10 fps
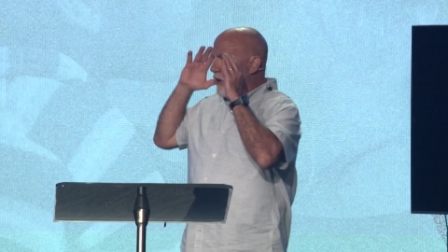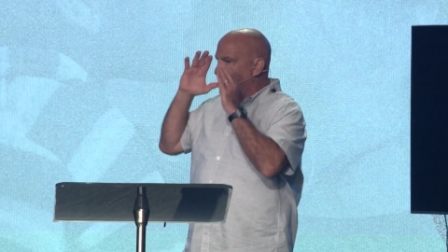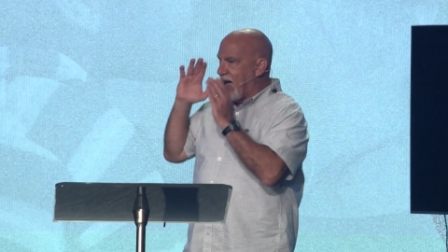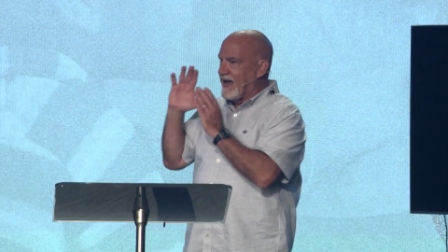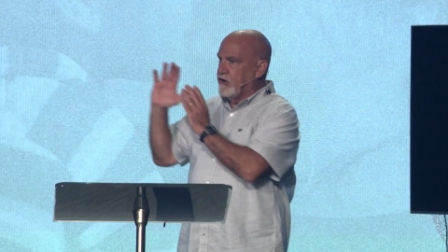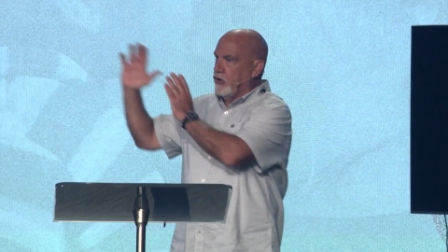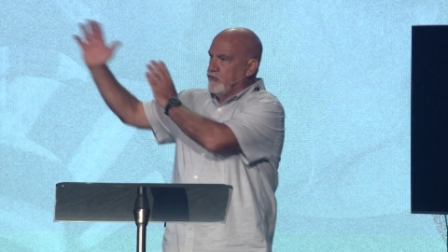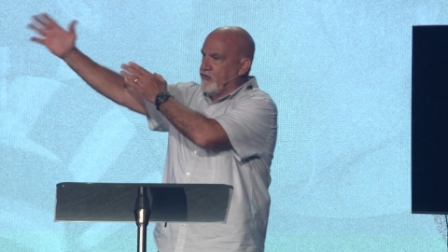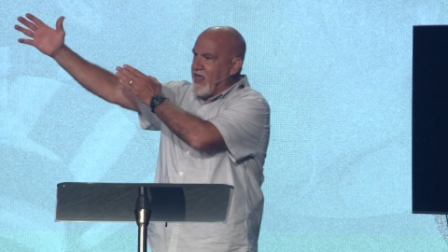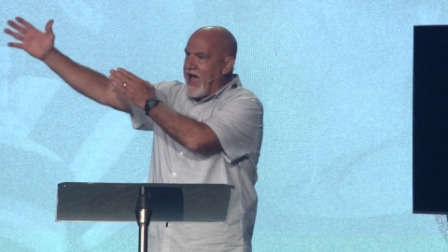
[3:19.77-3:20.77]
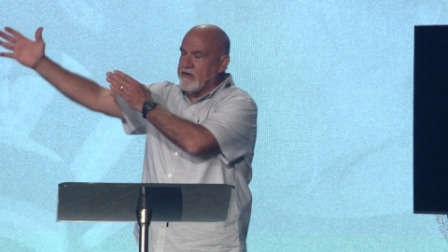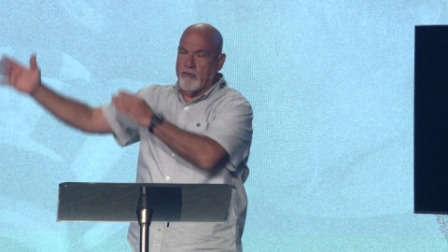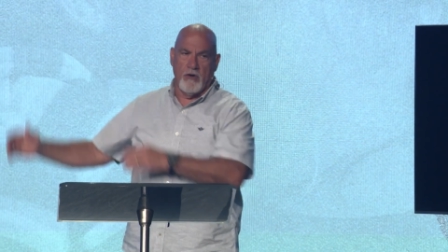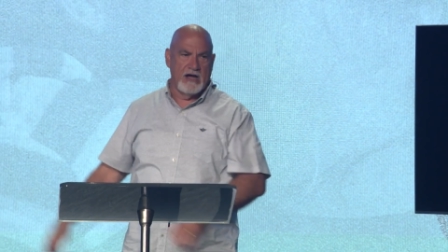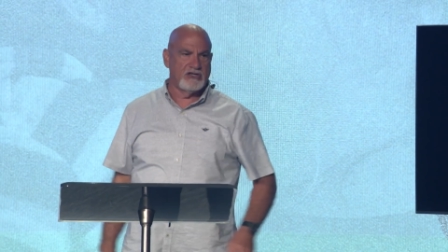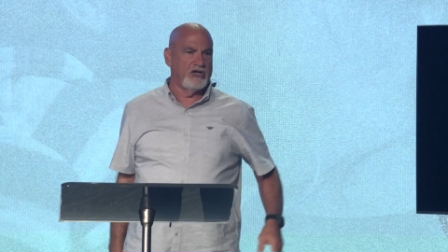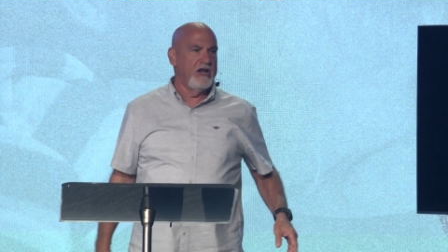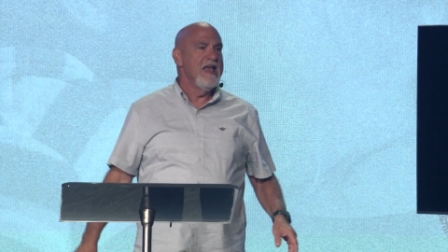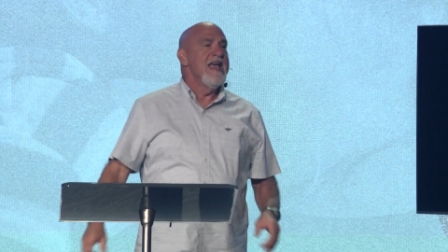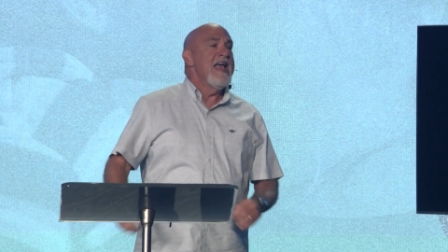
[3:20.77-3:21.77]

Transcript: our mind goes that direction.